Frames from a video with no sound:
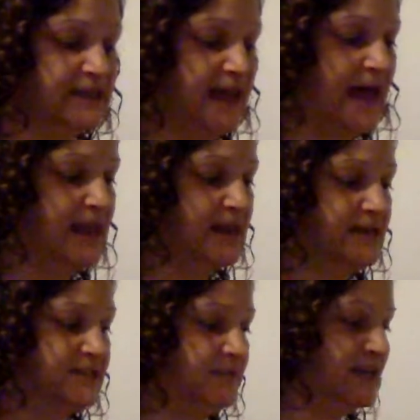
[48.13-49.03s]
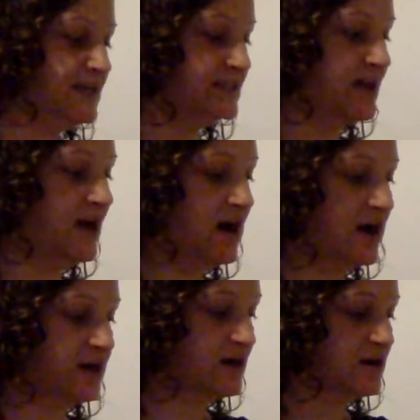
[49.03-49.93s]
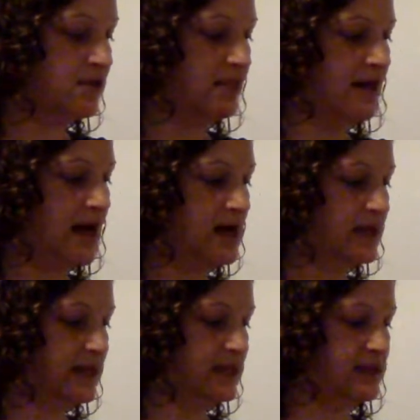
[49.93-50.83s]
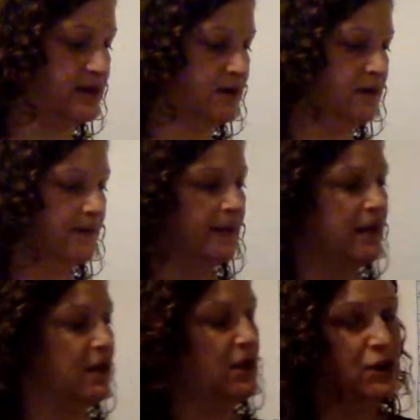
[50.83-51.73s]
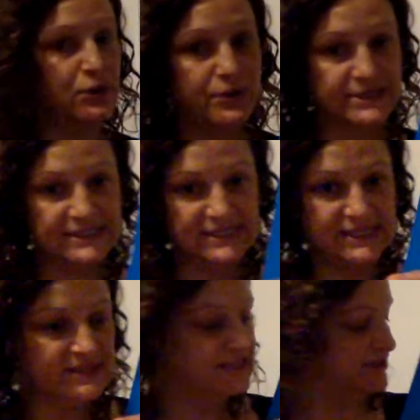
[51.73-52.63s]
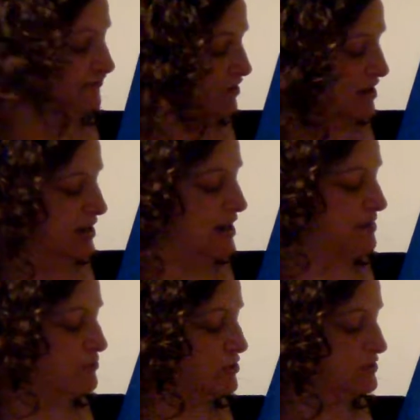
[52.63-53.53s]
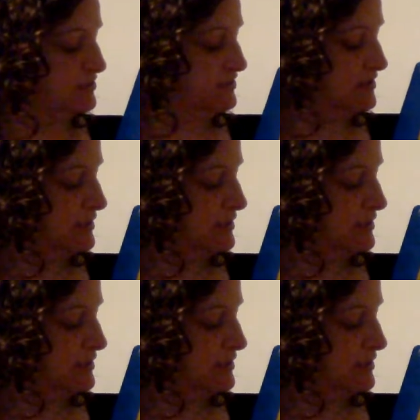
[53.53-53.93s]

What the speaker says: that is because on our clock here, you can see the different numbers.